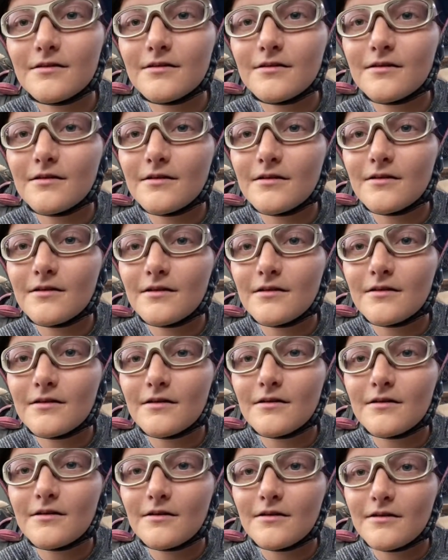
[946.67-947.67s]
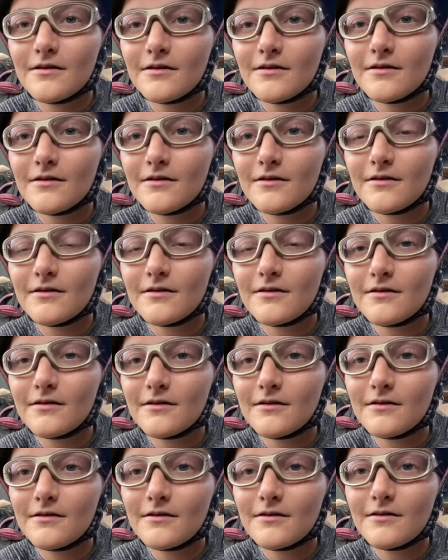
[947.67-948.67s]

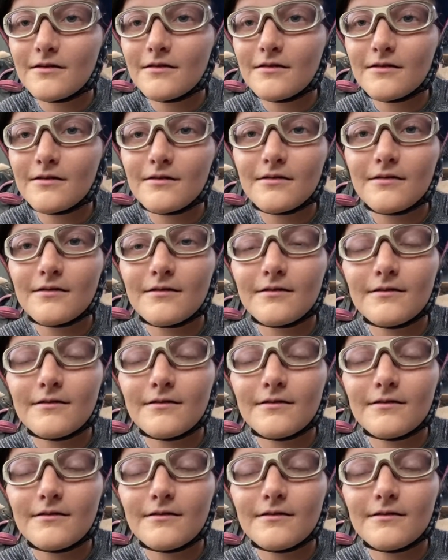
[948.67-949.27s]
(silence)